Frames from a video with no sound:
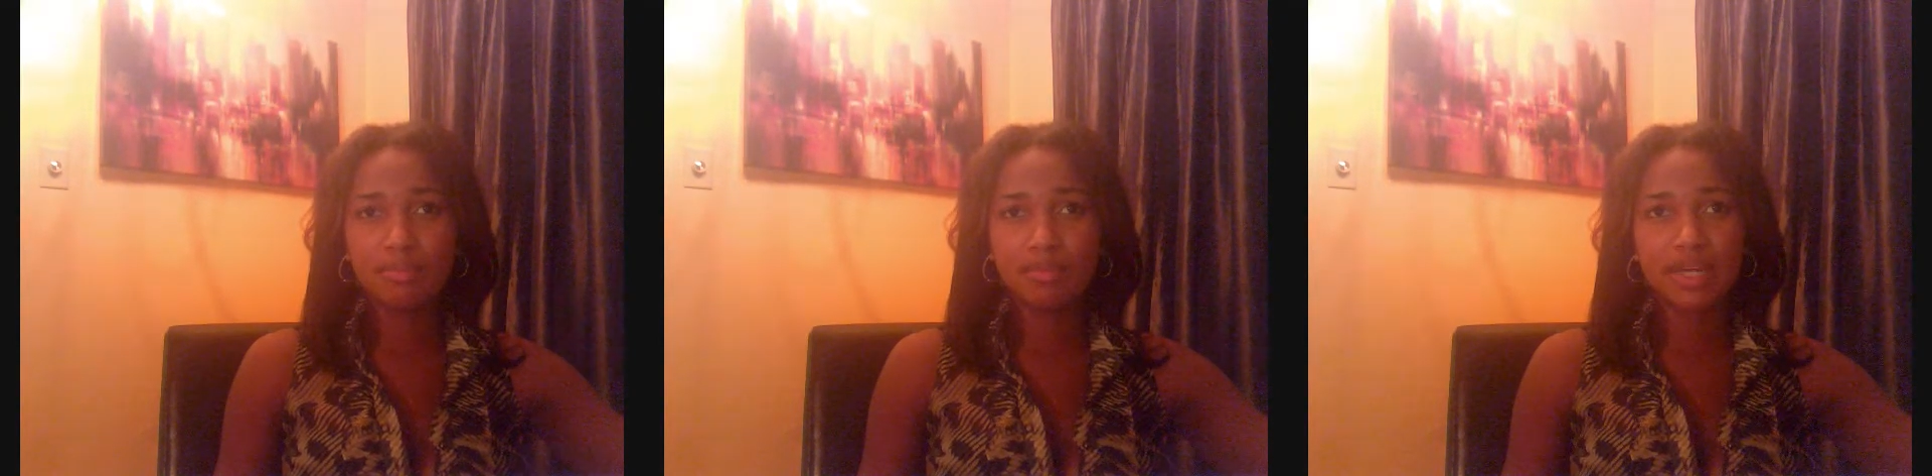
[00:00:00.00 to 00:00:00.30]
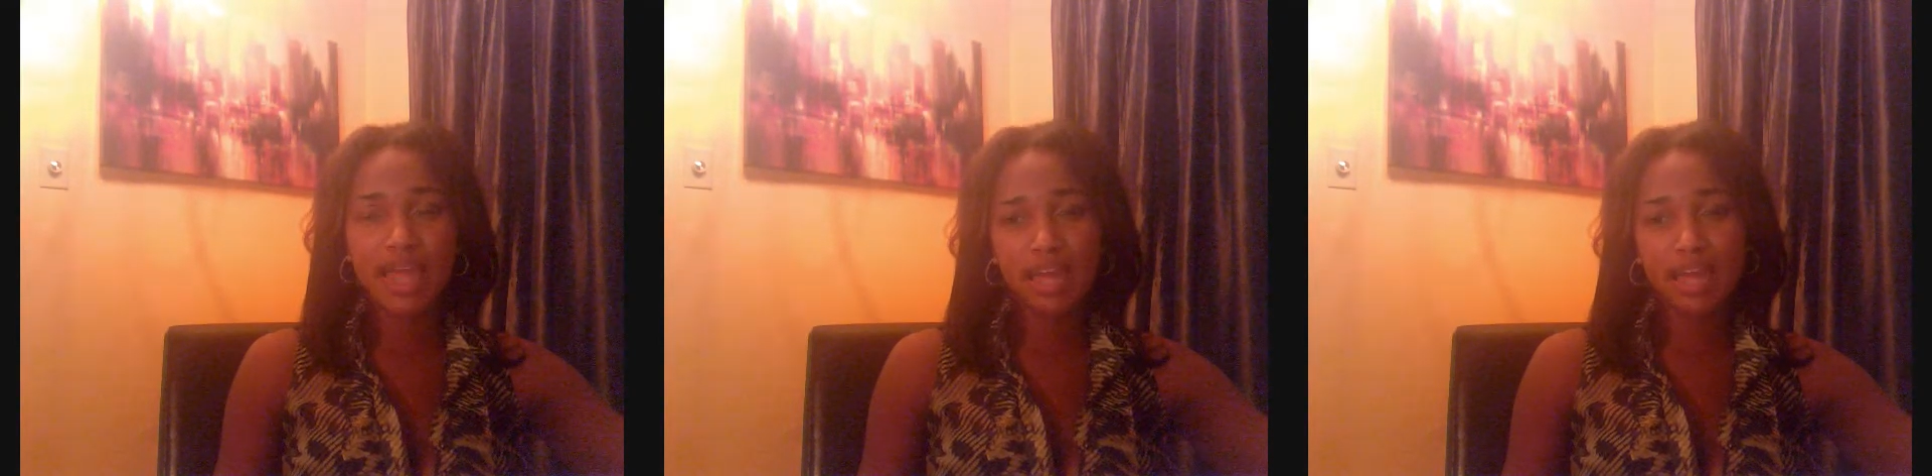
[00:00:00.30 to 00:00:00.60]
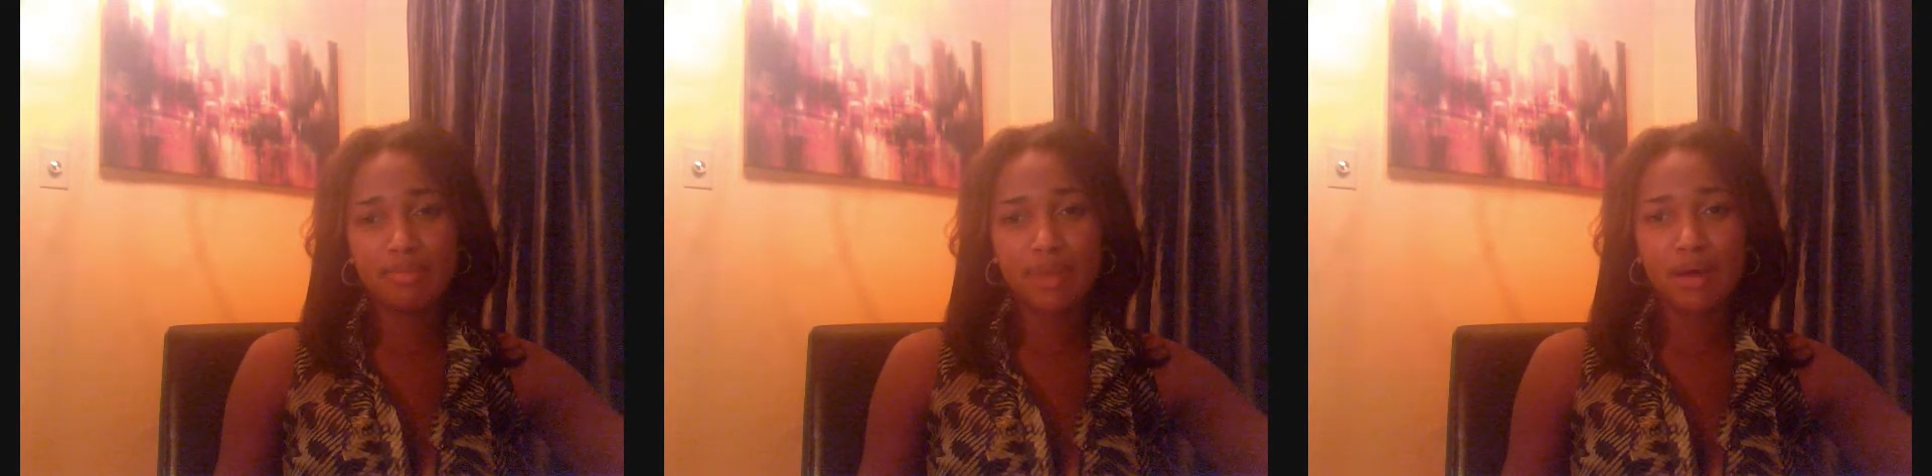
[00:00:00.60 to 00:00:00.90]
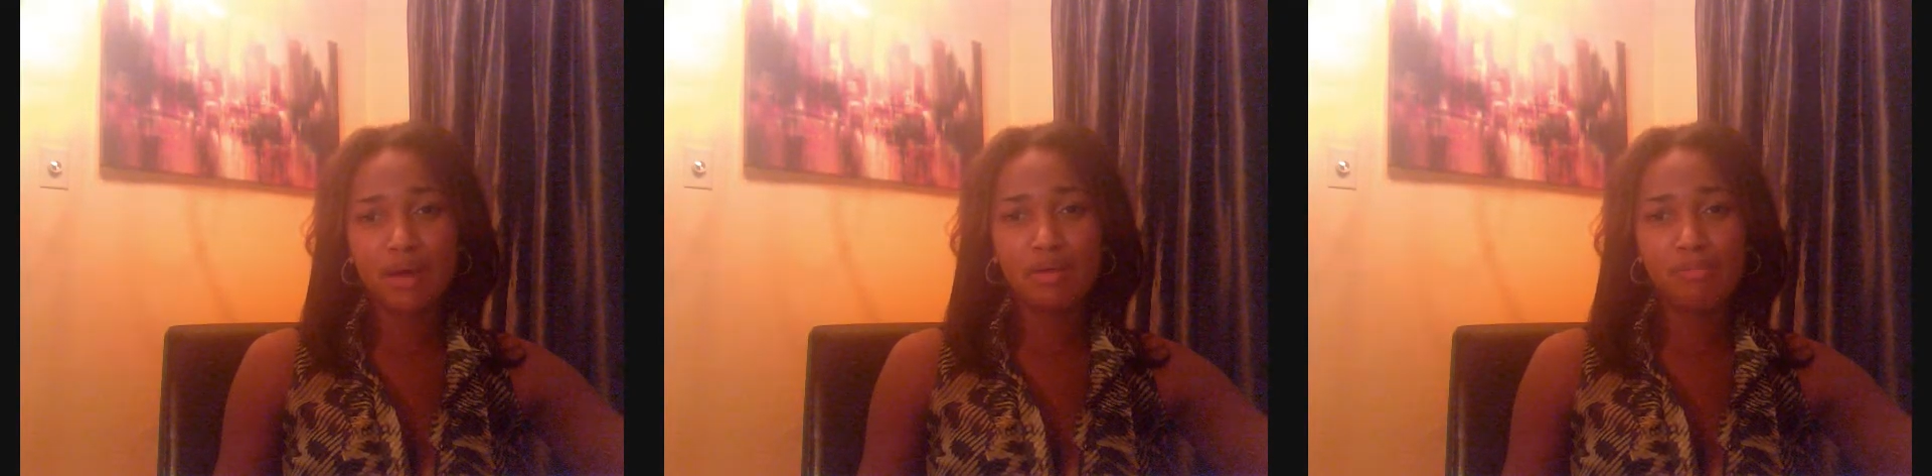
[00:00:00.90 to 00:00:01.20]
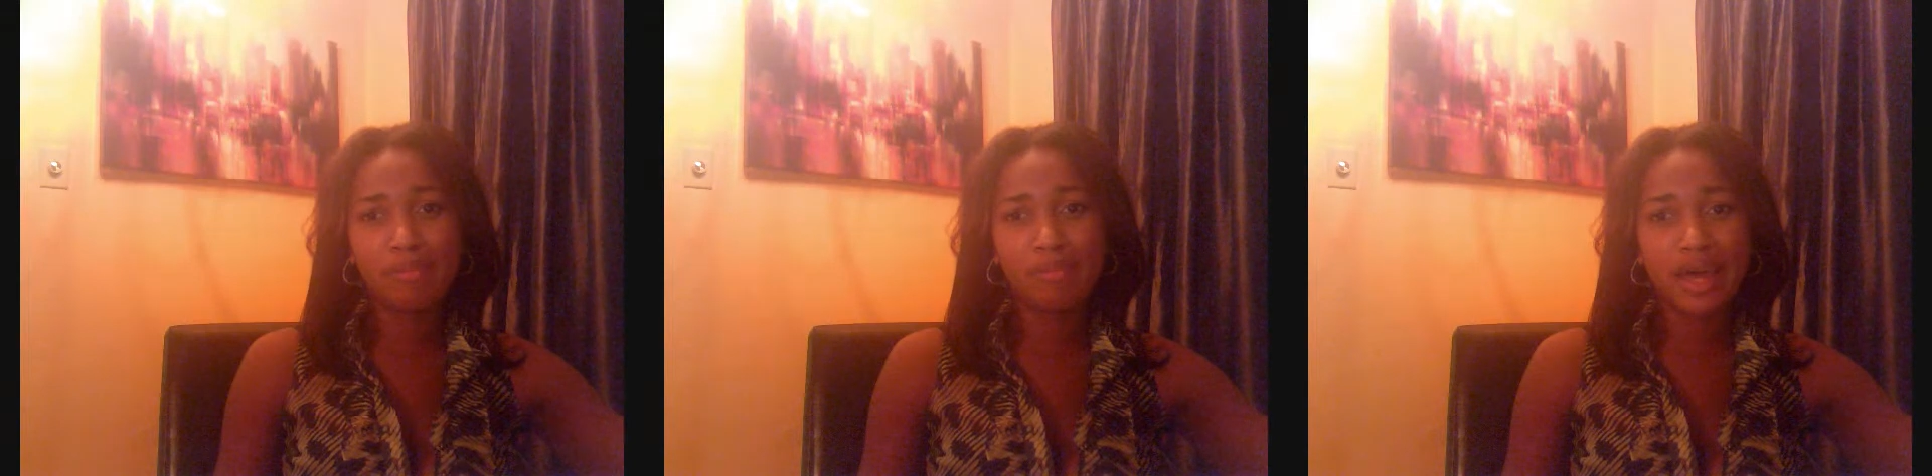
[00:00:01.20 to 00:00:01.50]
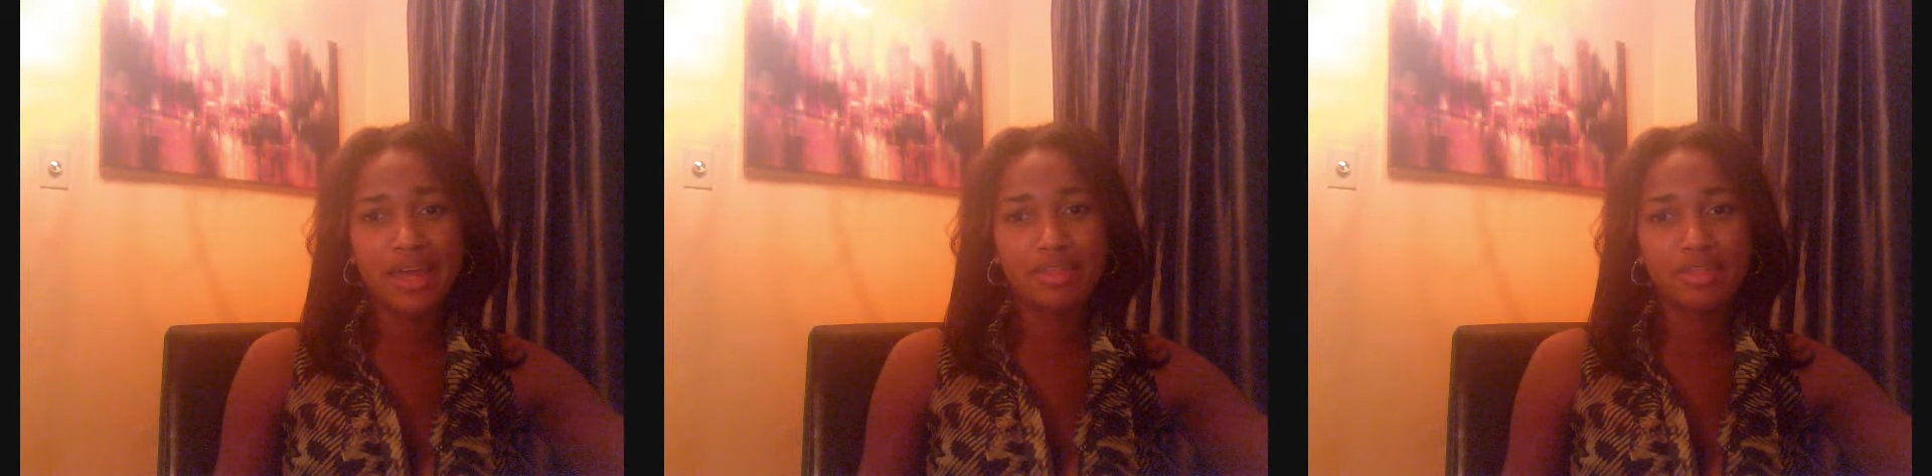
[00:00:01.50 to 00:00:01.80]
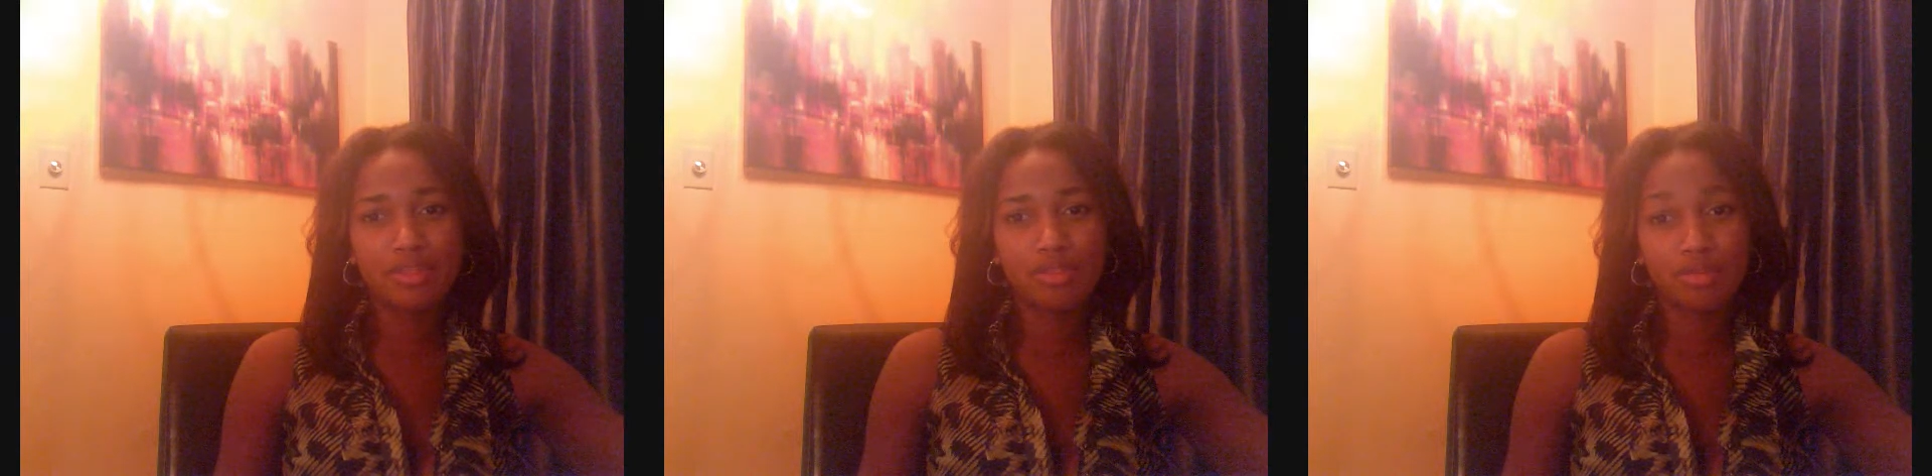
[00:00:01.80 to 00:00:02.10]
but at about bite
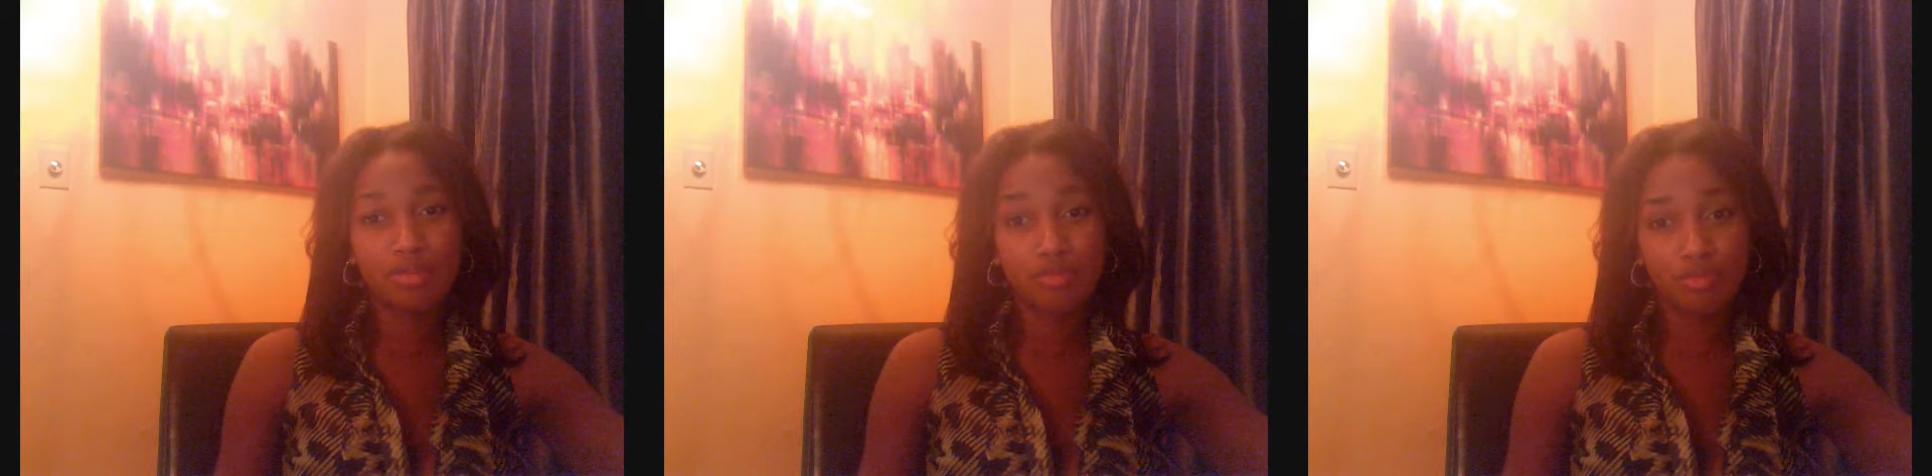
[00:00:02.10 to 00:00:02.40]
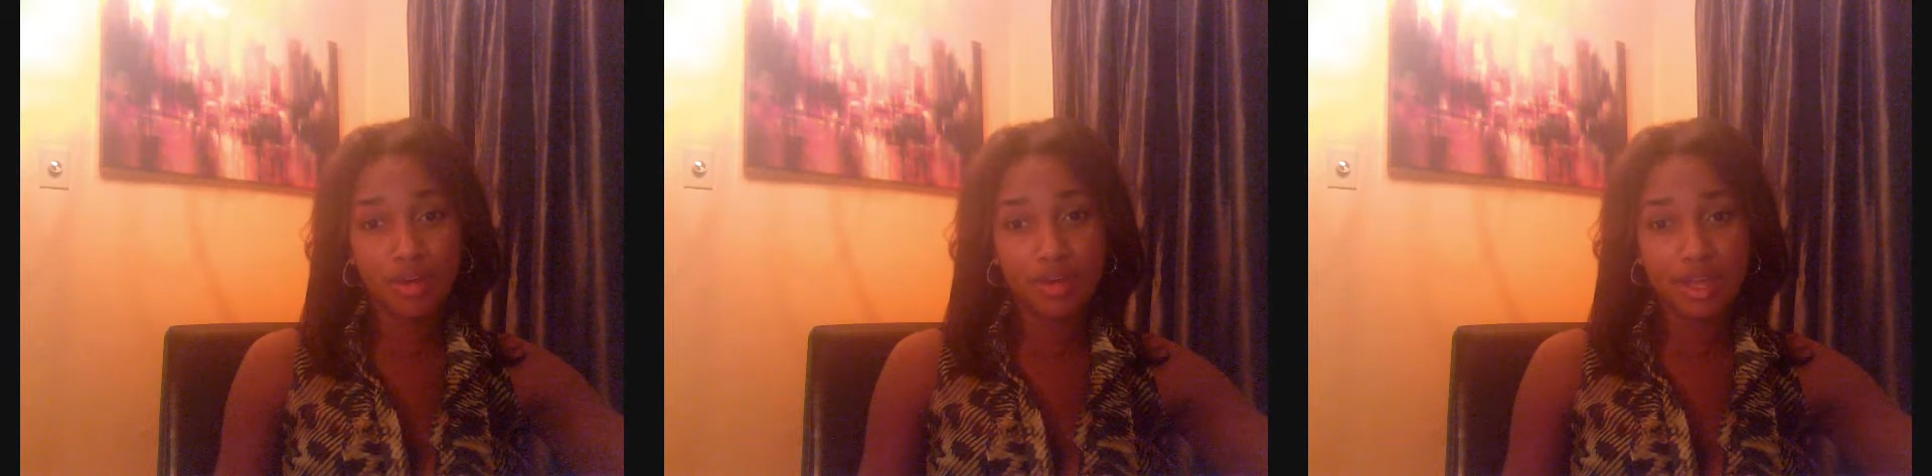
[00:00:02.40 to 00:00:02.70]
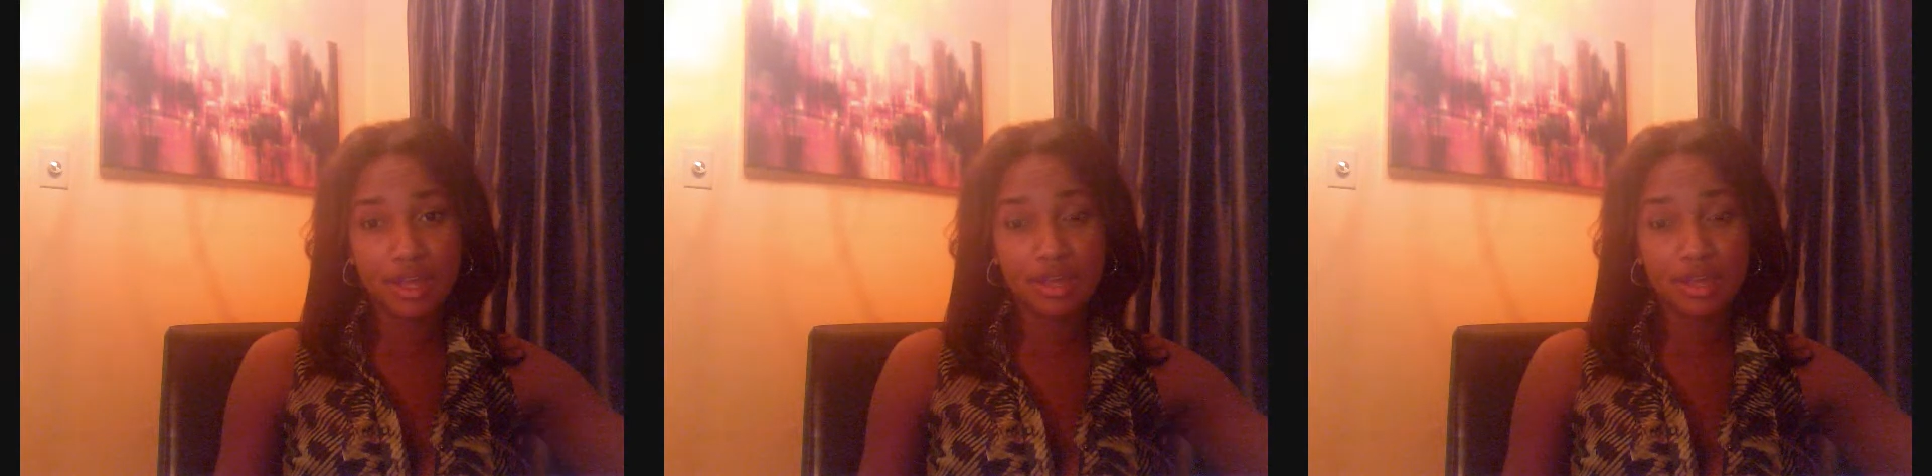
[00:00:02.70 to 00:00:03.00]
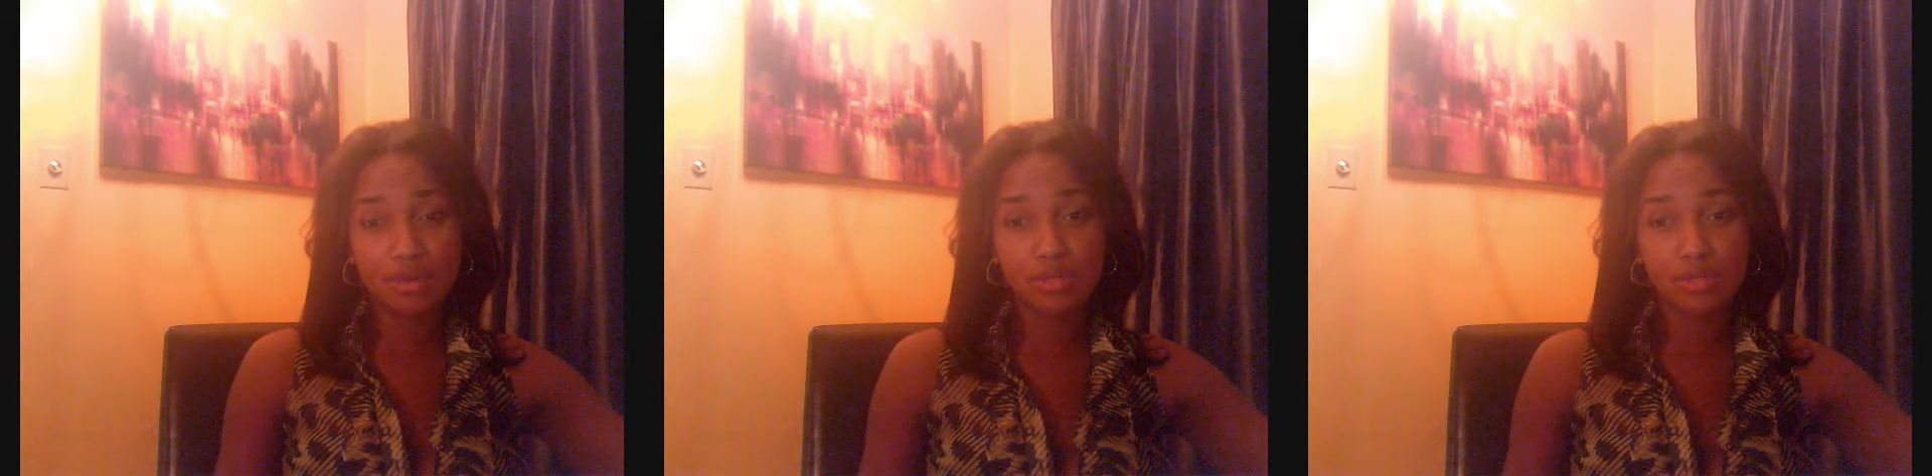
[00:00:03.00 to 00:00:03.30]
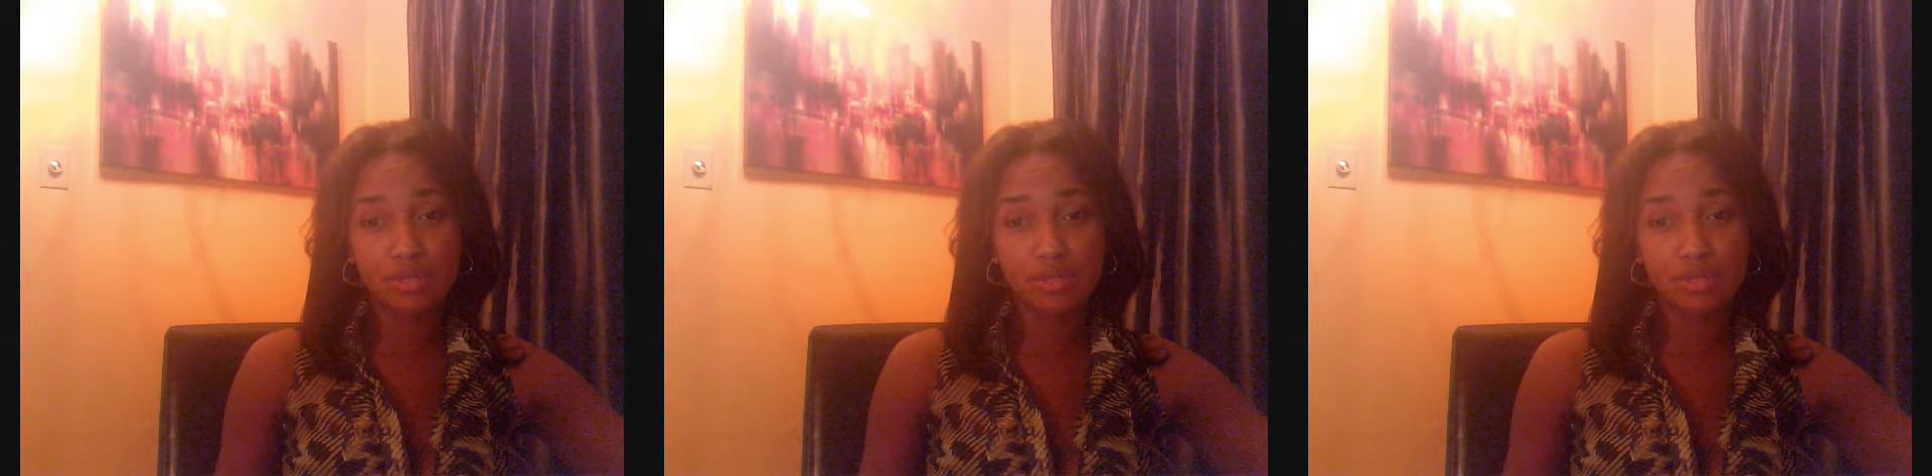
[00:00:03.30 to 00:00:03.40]
three or